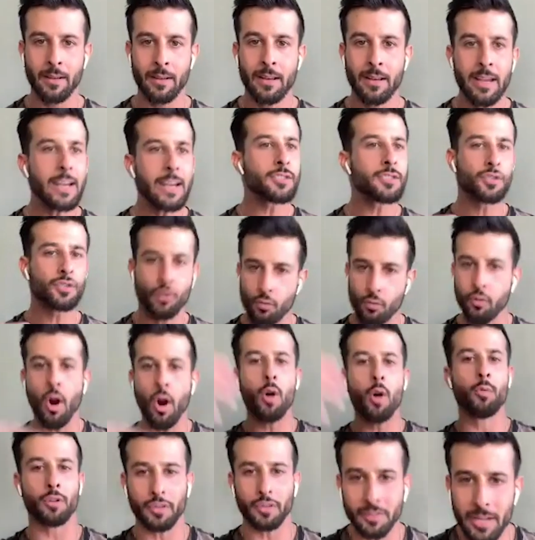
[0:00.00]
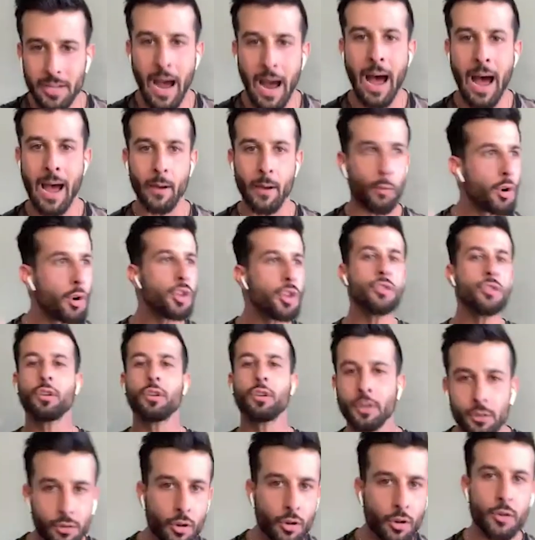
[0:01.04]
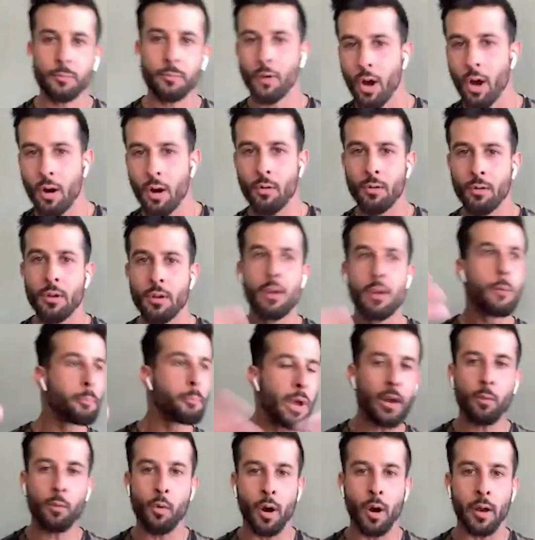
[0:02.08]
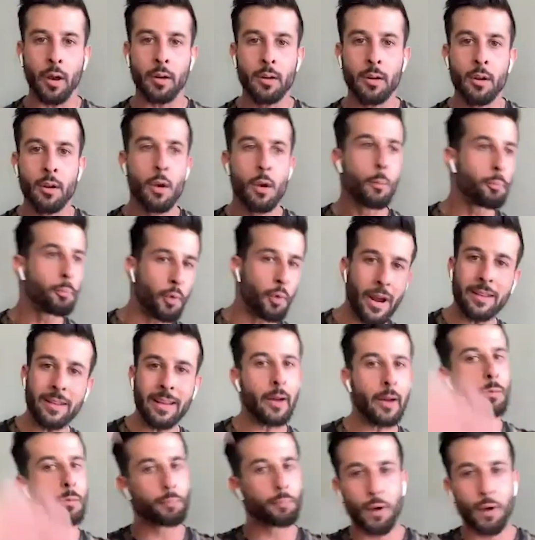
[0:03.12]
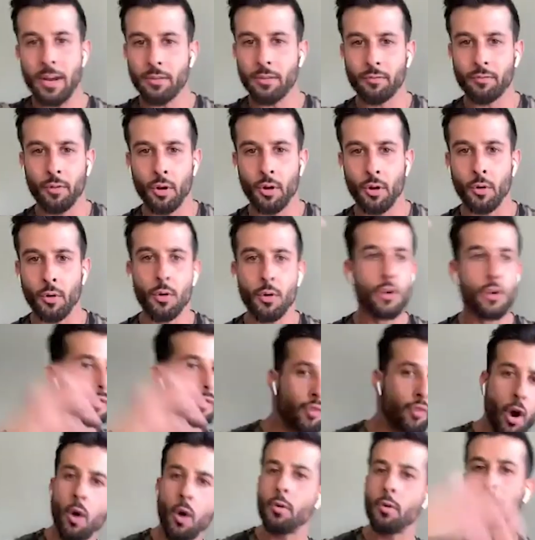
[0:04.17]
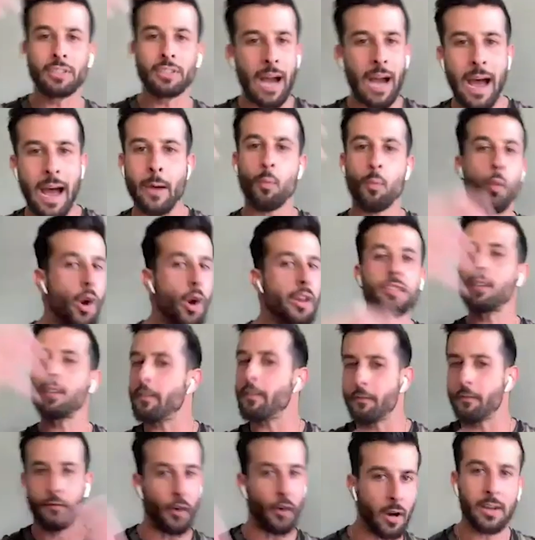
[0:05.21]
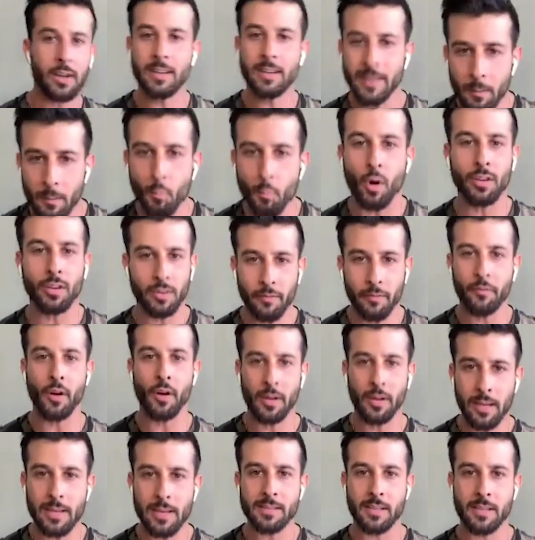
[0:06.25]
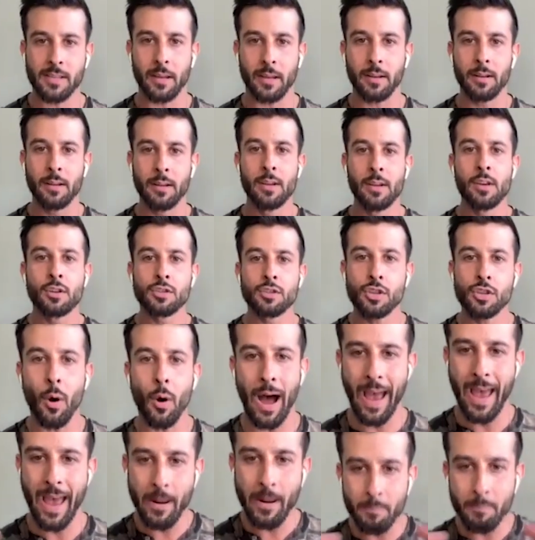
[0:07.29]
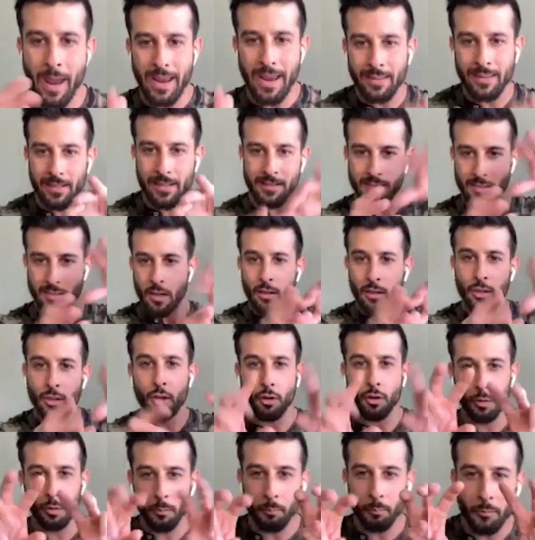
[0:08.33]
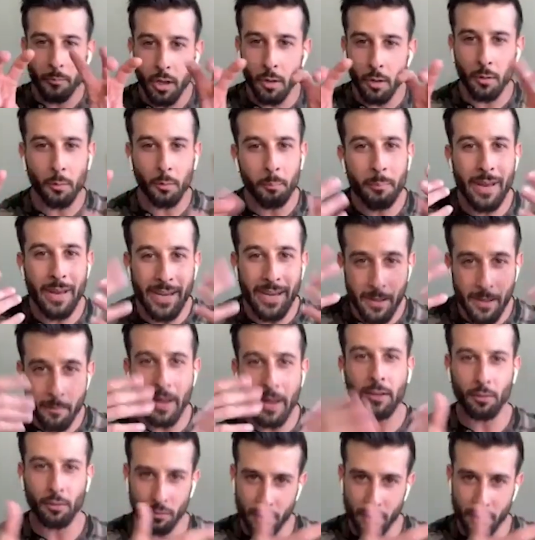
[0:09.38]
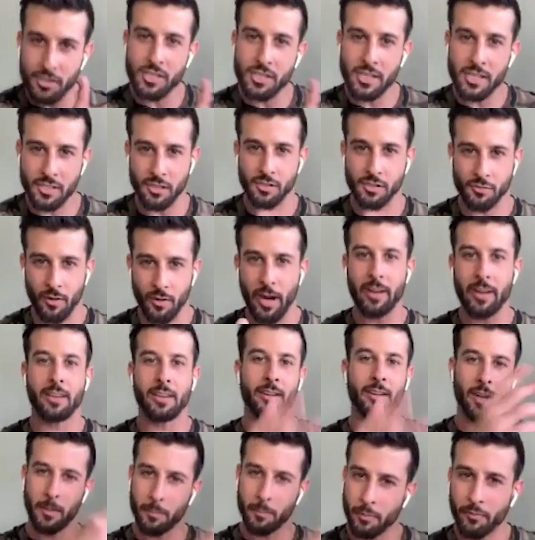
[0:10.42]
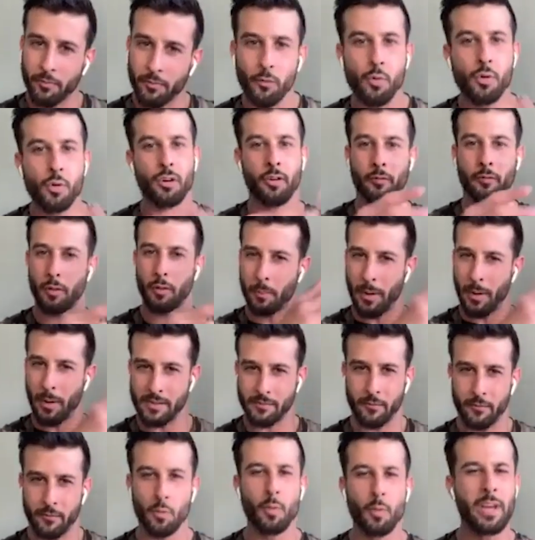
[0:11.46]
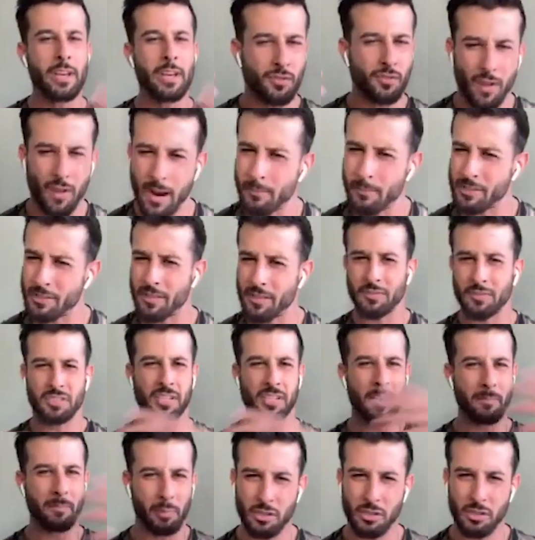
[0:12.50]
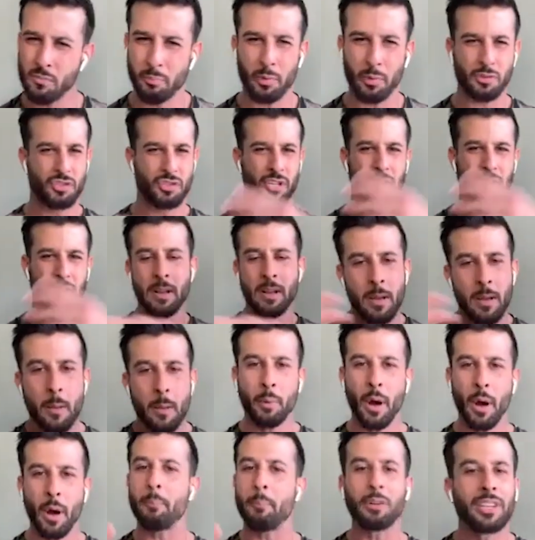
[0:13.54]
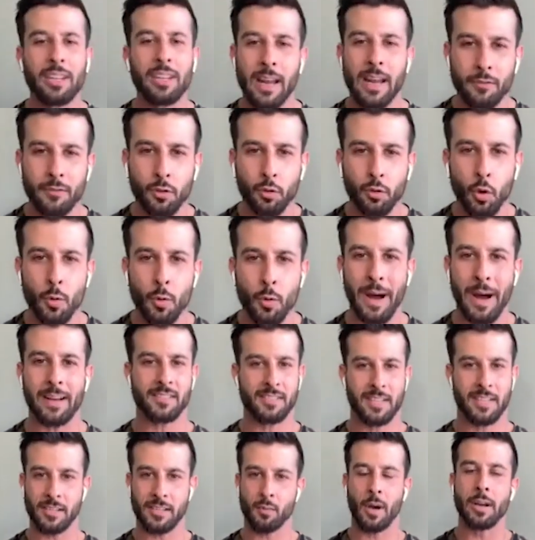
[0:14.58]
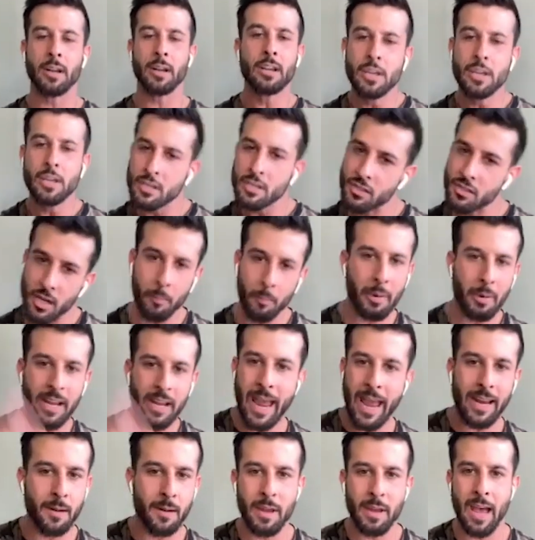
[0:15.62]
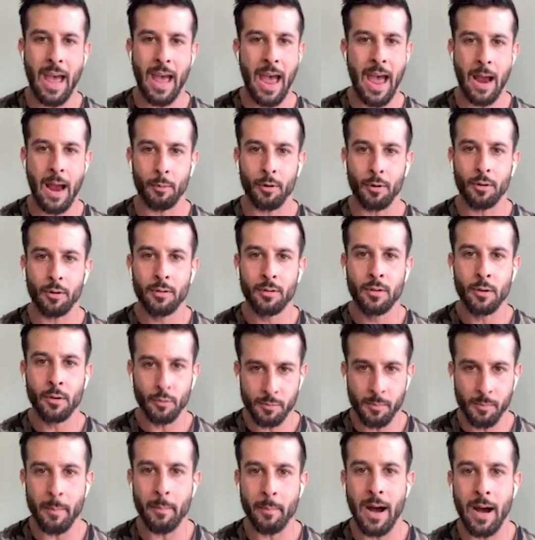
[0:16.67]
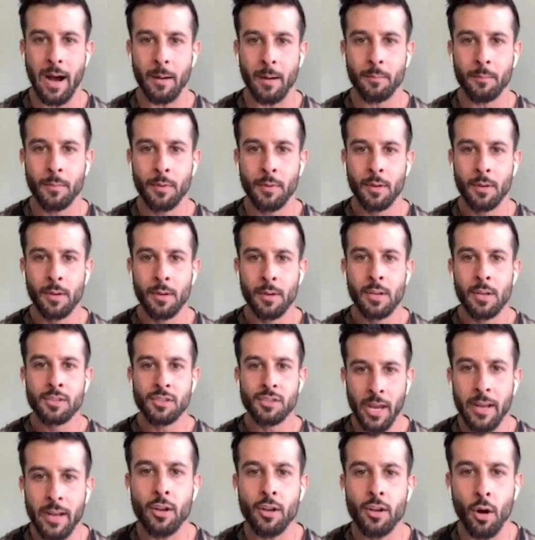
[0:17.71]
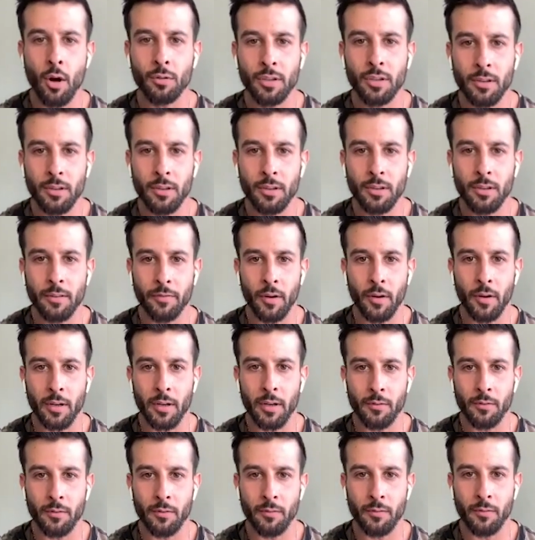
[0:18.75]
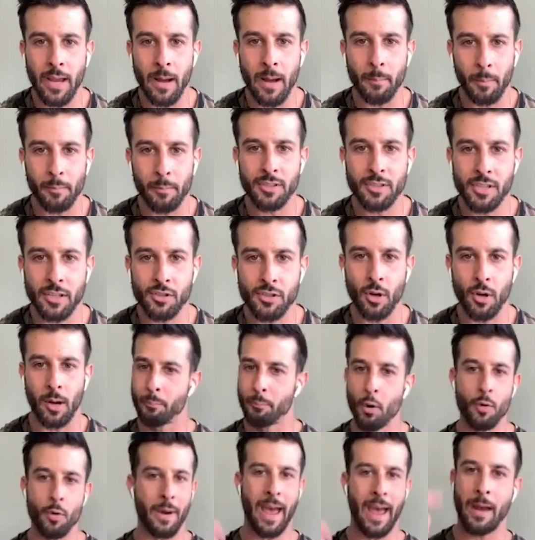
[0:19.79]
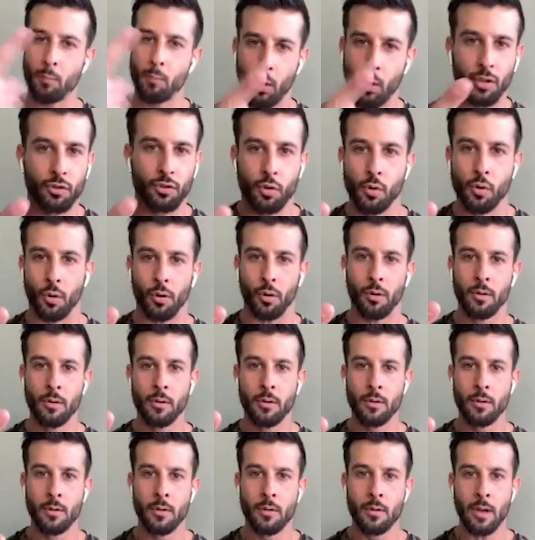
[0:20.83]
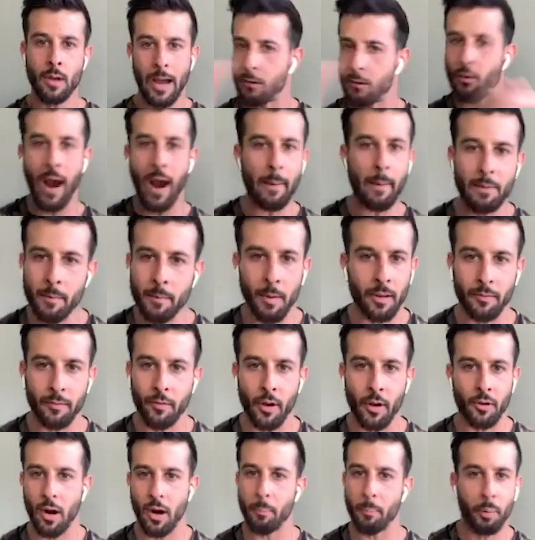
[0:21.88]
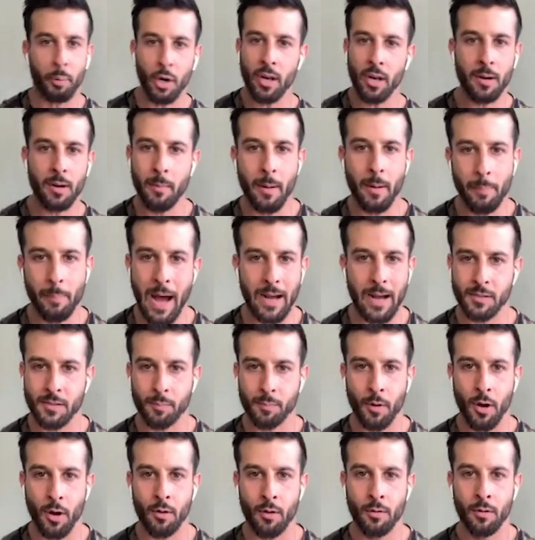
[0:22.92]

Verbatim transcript: It's grow or die. What are you gonna do, bro? Pick one. Break down or break through. Grow or die. What is the fuck? Is, what the fuck is it? So I had made these little little mini mental decisions, right, the night before over the past few weeks, crying myself to sleep, bunch of bullshit, But but didn't have the toolbox. Guess what? Somebody handed me a hammer. It was my mom saying, "Go to the fucking rehab. I'm gonna set you up." Boom! I had one tool. I grabbed the motherfucker. I put it in my box, bro.